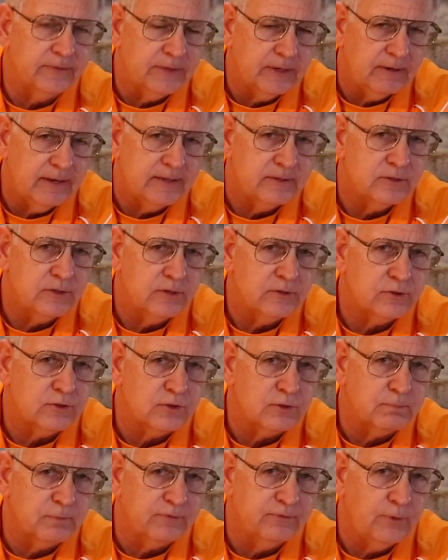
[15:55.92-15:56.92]
and their
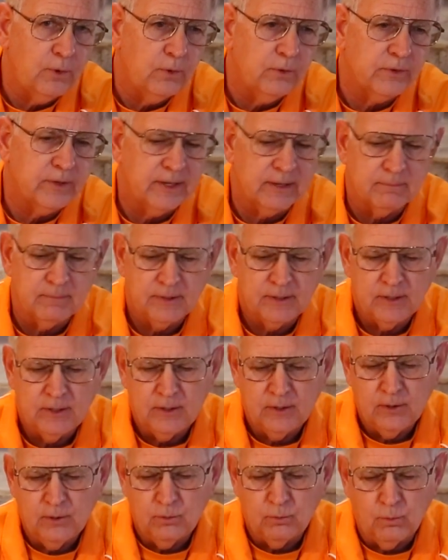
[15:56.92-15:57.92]
ancestors before them,
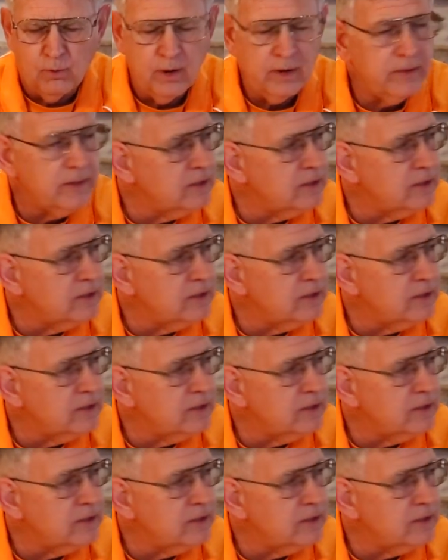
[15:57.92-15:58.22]
one